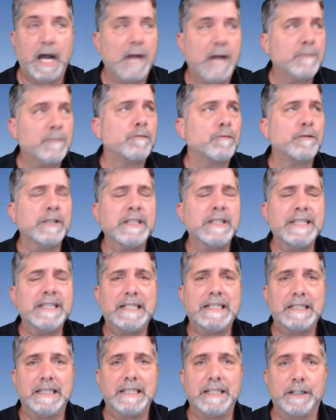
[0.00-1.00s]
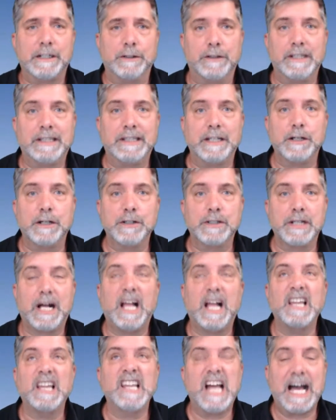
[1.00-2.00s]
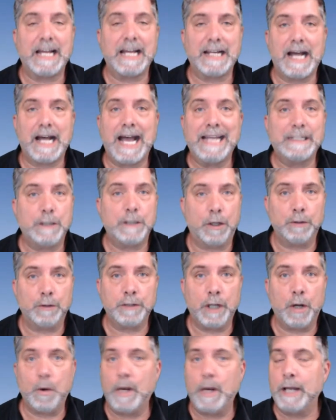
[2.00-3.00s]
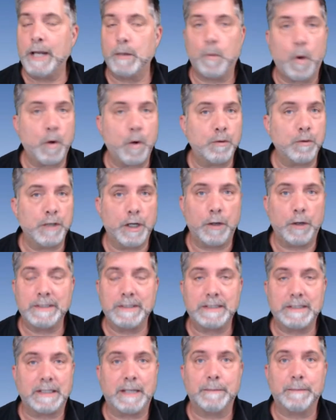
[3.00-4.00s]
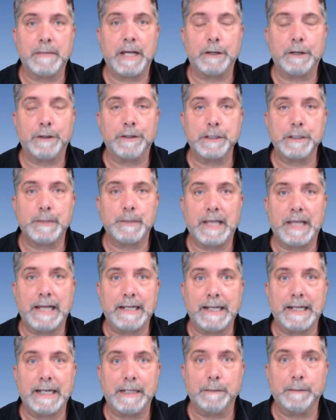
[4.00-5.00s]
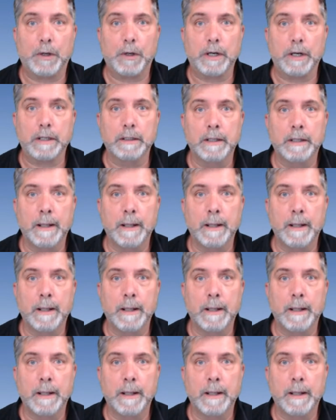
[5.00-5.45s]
I'm really clear that there's a lot I don't know and won't know until I'm not on this planet anymore.